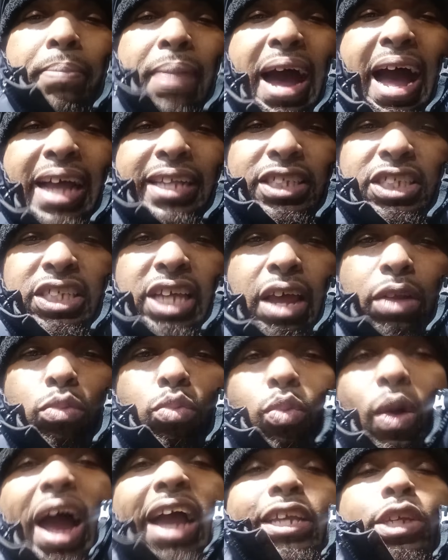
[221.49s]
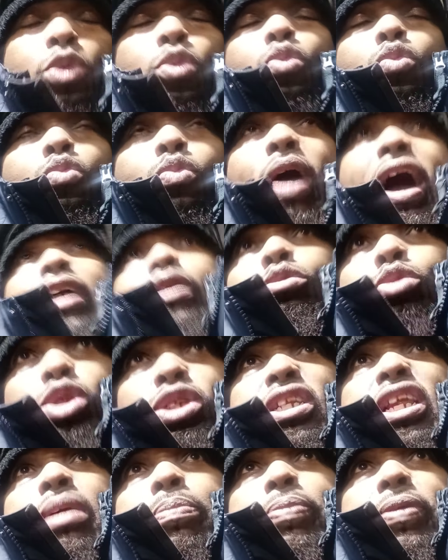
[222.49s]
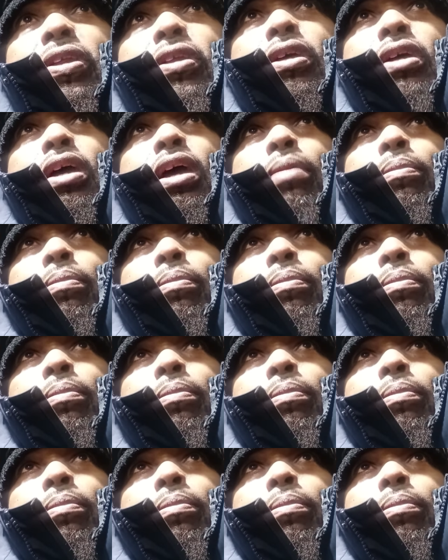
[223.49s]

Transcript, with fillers: mindset while you while you sleeping